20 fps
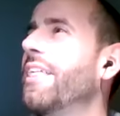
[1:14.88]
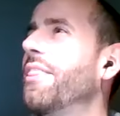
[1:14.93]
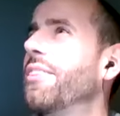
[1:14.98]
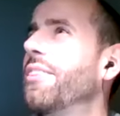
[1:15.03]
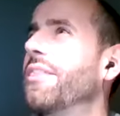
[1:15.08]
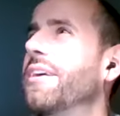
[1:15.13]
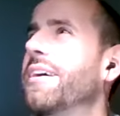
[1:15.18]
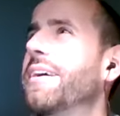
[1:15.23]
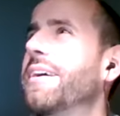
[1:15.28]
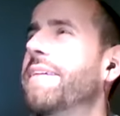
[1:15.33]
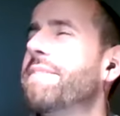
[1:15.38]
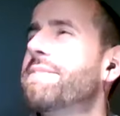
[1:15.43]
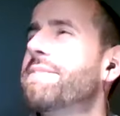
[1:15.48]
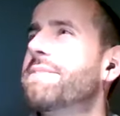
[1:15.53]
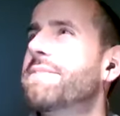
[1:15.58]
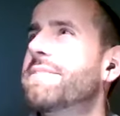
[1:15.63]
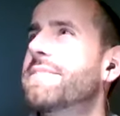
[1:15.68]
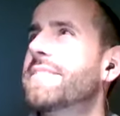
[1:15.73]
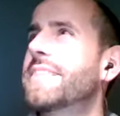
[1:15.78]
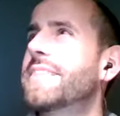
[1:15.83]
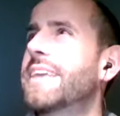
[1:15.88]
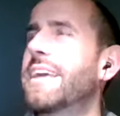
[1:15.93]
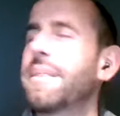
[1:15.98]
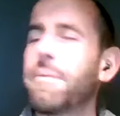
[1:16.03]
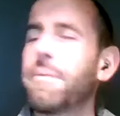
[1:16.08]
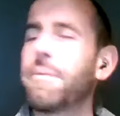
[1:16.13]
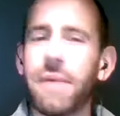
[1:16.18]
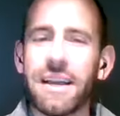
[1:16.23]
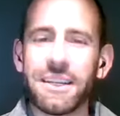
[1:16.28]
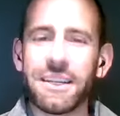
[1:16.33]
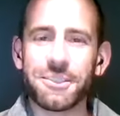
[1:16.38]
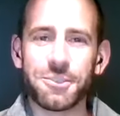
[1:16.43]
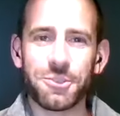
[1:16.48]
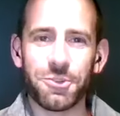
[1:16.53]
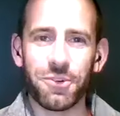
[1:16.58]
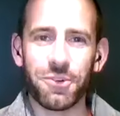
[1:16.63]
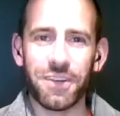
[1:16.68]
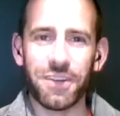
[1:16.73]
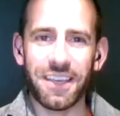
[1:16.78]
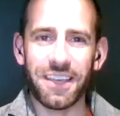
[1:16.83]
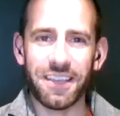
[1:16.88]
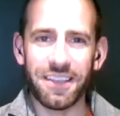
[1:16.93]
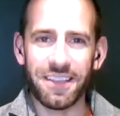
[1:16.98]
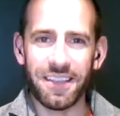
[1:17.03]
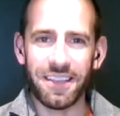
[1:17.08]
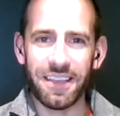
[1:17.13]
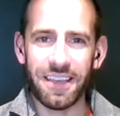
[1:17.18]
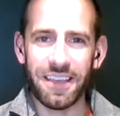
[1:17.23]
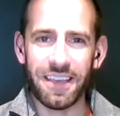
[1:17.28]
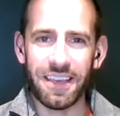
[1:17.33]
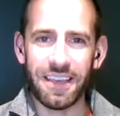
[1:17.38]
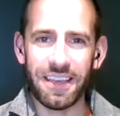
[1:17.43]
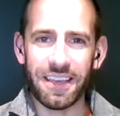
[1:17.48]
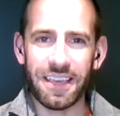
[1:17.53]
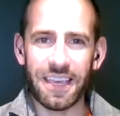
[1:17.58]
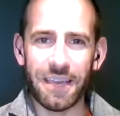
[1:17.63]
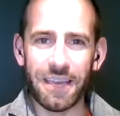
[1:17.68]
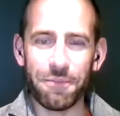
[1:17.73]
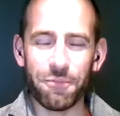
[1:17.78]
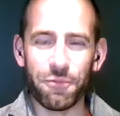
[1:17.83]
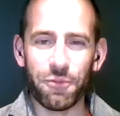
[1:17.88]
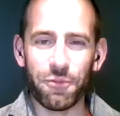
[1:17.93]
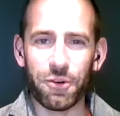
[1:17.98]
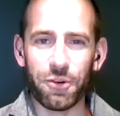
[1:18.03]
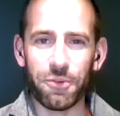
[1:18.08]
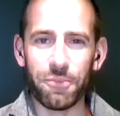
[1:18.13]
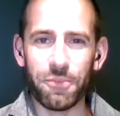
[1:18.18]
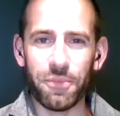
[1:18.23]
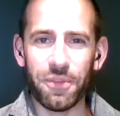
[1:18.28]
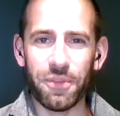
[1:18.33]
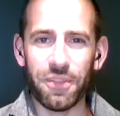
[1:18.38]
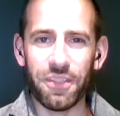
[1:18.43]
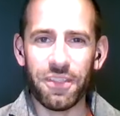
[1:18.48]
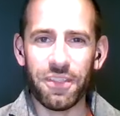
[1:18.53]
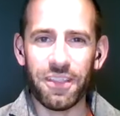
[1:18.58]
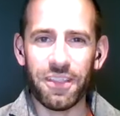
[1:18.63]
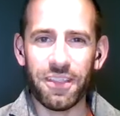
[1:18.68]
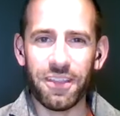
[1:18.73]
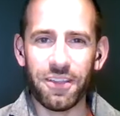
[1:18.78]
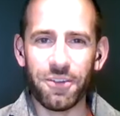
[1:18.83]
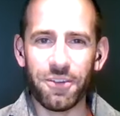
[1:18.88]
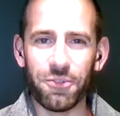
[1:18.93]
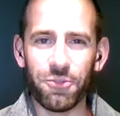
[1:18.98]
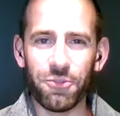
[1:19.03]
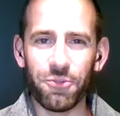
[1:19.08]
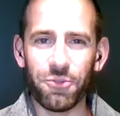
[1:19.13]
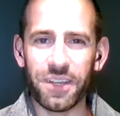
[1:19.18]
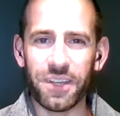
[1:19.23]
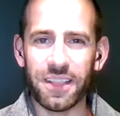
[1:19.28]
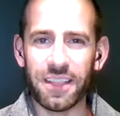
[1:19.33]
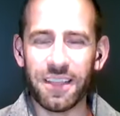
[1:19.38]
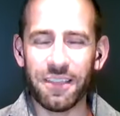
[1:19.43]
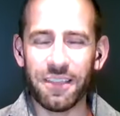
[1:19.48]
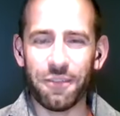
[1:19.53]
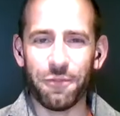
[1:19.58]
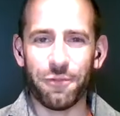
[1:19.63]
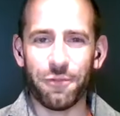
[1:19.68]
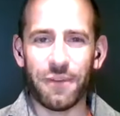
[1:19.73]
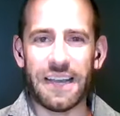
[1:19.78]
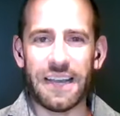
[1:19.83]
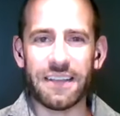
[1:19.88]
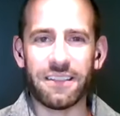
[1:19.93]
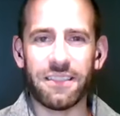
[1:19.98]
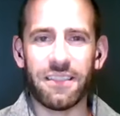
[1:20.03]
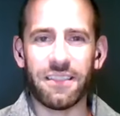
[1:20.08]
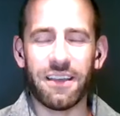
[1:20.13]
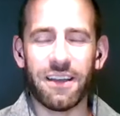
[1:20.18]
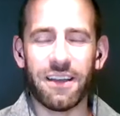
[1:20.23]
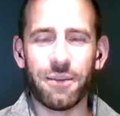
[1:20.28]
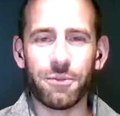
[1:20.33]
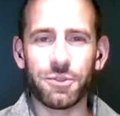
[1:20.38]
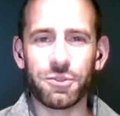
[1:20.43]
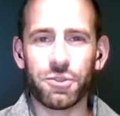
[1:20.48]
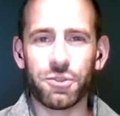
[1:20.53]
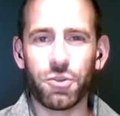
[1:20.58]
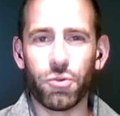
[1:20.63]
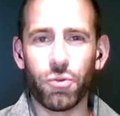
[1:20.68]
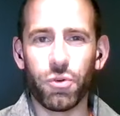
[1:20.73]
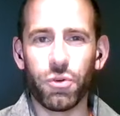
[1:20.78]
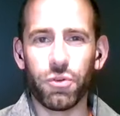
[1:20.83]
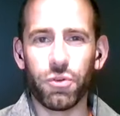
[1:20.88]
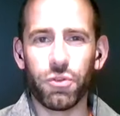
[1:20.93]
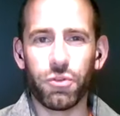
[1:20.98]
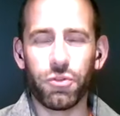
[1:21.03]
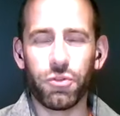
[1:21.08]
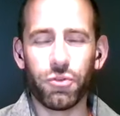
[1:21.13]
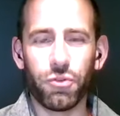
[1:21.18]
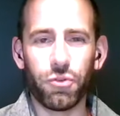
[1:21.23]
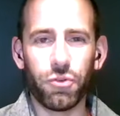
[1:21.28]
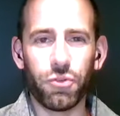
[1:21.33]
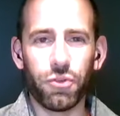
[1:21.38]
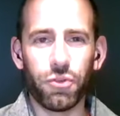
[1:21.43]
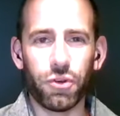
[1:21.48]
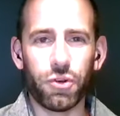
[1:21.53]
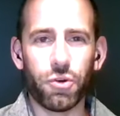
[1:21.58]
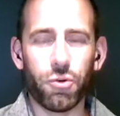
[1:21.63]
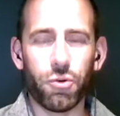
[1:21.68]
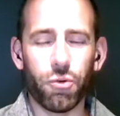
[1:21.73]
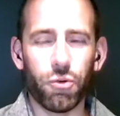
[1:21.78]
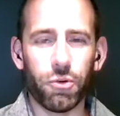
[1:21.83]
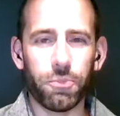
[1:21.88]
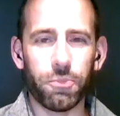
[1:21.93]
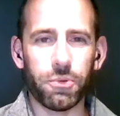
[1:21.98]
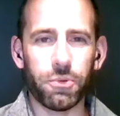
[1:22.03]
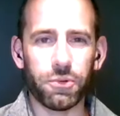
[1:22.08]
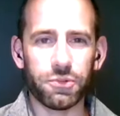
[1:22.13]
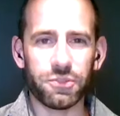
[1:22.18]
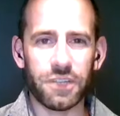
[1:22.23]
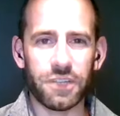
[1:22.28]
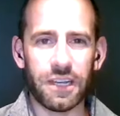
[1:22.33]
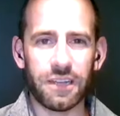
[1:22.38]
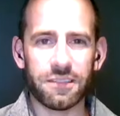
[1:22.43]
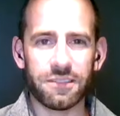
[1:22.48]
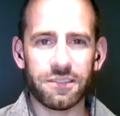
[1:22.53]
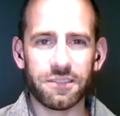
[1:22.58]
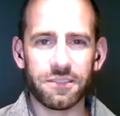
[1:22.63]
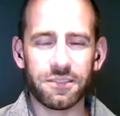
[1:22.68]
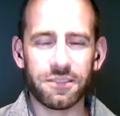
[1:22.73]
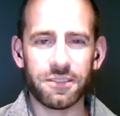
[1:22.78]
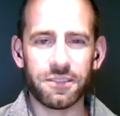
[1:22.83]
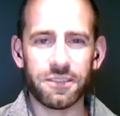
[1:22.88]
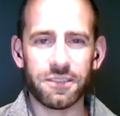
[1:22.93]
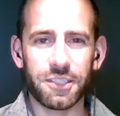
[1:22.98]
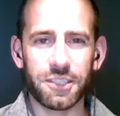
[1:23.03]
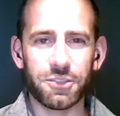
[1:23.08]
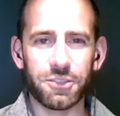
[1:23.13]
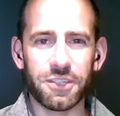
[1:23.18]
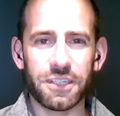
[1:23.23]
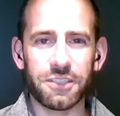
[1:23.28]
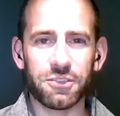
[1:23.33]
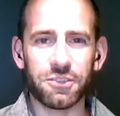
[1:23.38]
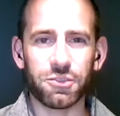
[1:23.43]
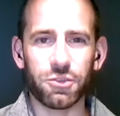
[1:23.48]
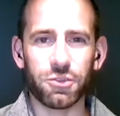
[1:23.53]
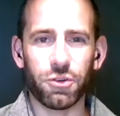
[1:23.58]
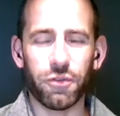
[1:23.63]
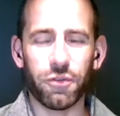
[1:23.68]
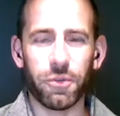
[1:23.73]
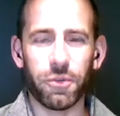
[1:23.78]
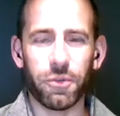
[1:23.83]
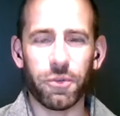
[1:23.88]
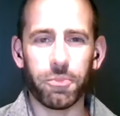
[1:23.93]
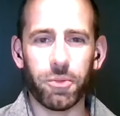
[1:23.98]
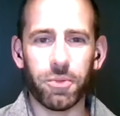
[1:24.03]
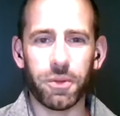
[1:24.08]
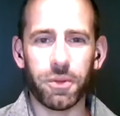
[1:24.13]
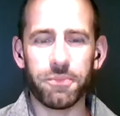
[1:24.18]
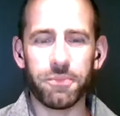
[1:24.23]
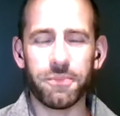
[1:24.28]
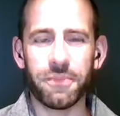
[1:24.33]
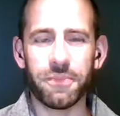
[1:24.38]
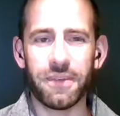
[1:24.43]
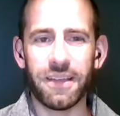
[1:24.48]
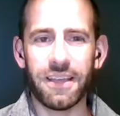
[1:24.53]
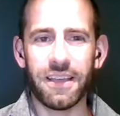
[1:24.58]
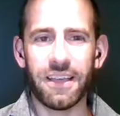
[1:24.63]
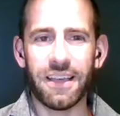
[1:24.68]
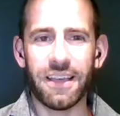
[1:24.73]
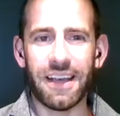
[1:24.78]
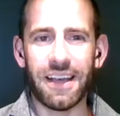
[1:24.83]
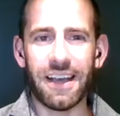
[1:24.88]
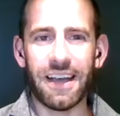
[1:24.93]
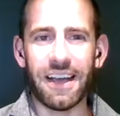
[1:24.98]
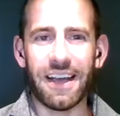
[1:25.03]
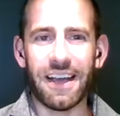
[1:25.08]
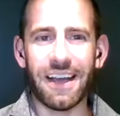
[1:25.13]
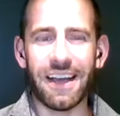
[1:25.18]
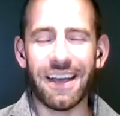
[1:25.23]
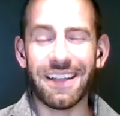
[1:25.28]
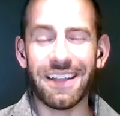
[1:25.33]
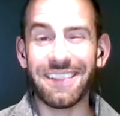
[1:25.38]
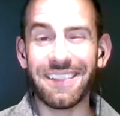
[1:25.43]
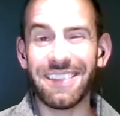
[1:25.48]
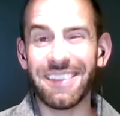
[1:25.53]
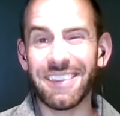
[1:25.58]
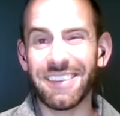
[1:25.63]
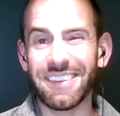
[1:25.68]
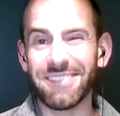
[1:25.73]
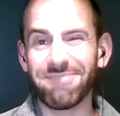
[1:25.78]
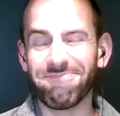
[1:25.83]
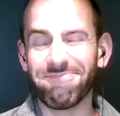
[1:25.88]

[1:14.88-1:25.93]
The backstory came from really the fact that I was going through the court process to try and solve a problem, and